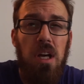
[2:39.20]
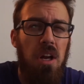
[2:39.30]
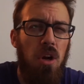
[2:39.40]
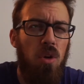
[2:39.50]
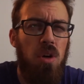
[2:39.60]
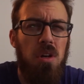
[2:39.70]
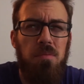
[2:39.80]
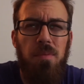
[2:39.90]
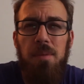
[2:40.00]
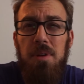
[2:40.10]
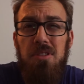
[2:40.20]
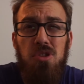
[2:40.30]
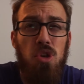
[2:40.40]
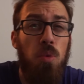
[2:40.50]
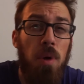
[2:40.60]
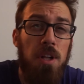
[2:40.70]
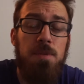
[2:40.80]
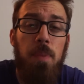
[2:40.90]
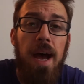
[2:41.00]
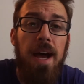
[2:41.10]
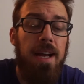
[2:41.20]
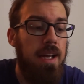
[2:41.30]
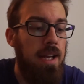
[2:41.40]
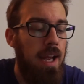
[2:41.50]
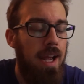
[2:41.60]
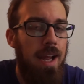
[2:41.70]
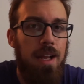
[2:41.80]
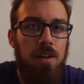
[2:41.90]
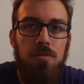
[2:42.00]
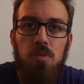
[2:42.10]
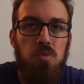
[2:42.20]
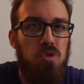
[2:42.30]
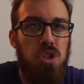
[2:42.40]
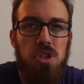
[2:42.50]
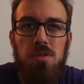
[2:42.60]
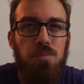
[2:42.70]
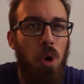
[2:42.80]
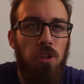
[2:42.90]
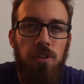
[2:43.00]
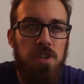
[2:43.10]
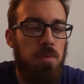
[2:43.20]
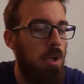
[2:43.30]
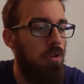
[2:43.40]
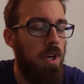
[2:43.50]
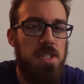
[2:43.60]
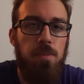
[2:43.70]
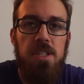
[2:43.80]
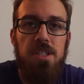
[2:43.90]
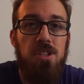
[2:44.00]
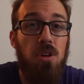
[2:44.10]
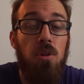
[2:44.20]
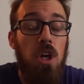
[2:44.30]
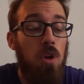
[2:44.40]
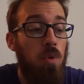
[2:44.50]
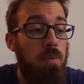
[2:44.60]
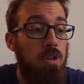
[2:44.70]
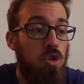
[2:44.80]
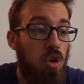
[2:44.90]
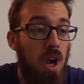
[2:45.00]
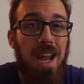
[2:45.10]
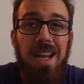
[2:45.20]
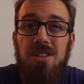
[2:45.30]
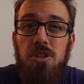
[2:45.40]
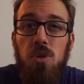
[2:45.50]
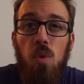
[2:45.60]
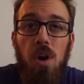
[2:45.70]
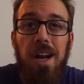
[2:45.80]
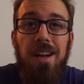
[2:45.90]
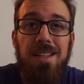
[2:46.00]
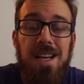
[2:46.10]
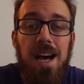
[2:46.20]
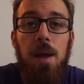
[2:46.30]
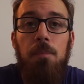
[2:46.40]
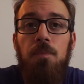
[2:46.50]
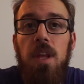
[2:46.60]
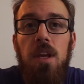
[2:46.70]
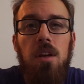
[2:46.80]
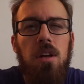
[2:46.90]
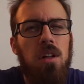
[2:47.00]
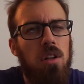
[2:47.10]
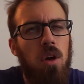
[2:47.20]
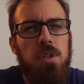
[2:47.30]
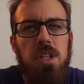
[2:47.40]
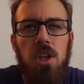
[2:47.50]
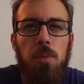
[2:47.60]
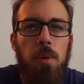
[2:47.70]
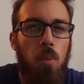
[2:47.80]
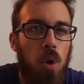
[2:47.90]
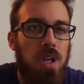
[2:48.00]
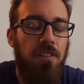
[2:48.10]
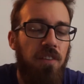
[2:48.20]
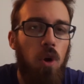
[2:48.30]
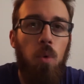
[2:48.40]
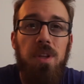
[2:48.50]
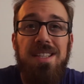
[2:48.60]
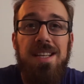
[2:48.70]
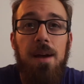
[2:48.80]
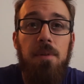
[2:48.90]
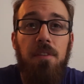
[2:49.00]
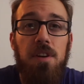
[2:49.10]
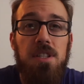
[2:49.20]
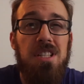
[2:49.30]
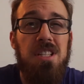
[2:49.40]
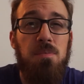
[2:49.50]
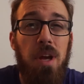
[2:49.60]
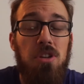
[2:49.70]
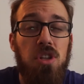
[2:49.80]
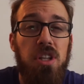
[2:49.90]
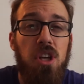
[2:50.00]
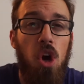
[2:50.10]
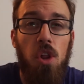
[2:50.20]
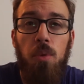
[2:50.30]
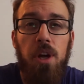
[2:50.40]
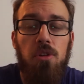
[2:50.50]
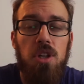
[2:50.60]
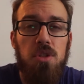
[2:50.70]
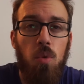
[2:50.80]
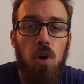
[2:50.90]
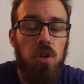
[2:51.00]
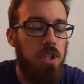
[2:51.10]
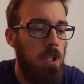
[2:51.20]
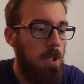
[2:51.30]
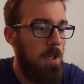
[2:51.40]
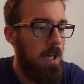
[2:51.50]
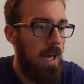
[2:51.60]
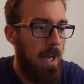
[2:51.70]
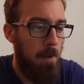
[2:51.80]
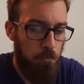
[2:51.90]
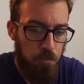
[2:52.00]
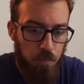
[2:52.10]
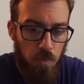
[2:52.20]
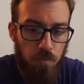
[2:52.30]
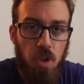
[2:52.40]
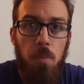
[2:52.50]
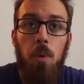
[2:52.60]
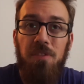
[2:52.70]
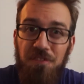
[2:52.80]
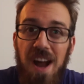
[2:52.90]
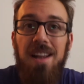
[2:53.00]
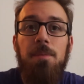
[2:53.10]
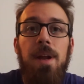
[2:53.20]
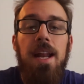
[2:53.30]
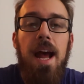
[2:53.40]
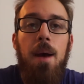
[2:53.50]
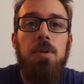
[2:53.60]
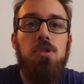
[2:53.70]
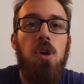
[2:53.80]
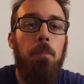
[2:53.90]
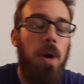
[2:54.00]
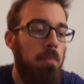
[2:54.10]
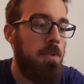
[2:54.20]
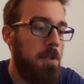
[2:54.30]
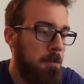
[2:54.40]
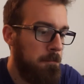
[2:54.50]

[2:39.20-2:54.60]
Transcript: I don't know, maybe 2 months back, and just both of us have been crazy busy, so we've been trying to work out a time. Always a little bit more difficult with the time difference, especially all the way across the world. But we finally made it happen, so I'm pumped.